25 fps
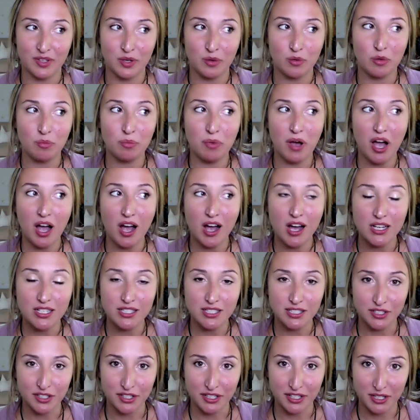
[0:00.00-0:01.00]
We'll
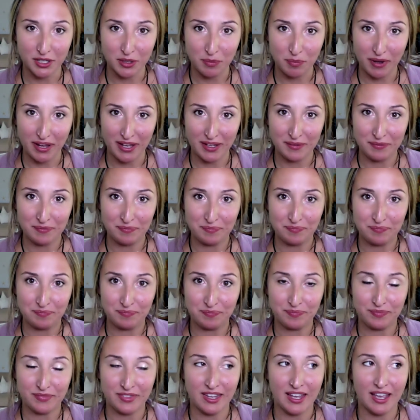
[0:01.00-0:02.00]
ponder it a bit.
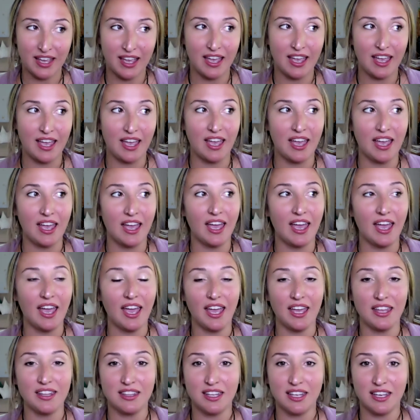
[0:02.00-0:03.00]

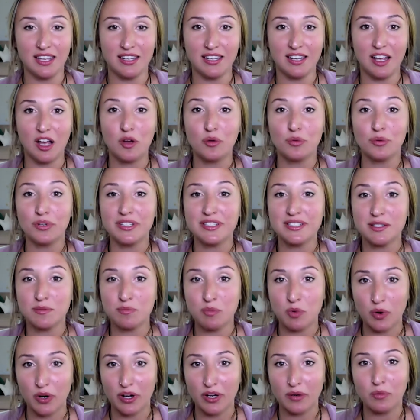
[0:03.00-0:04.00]
And then I'll read some
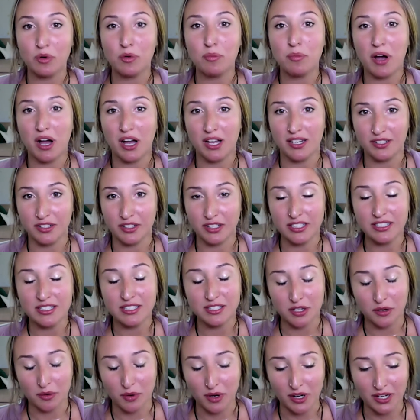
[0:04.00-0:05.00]
more and we'll ponder, and
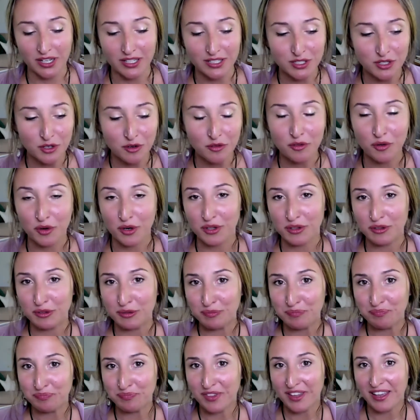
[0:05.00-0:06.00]
so on and so forth.
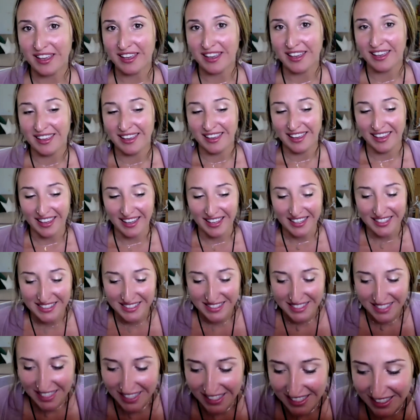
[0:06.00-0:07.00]
And
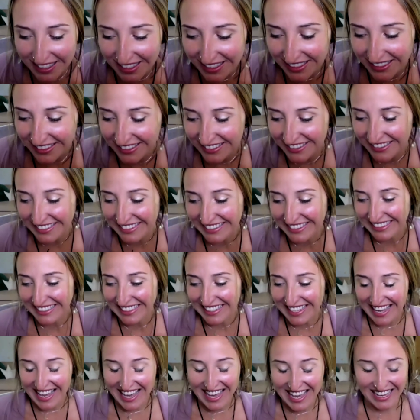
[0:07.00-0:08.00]

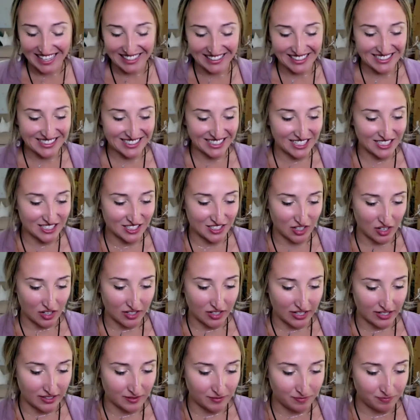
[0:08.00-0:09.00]
yeah, let's get
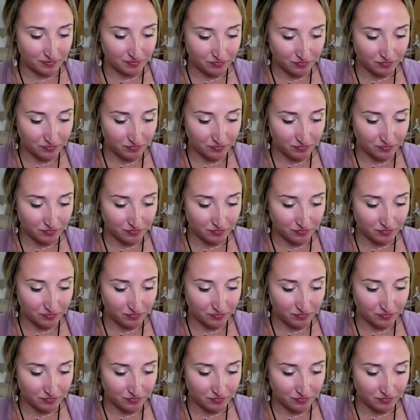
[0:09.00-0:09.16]
started.